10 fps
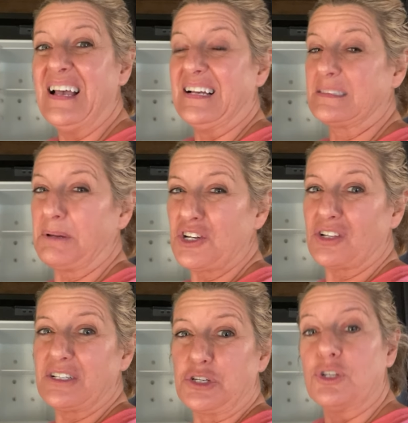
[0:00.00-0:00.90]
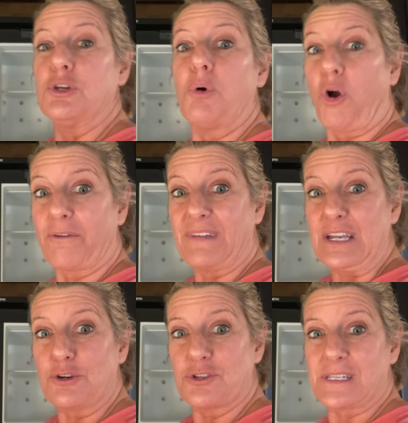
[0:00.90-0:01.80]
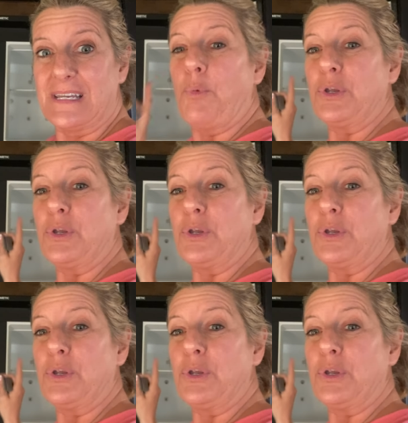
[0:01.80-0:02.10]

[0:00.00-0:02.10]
especially to new RVers.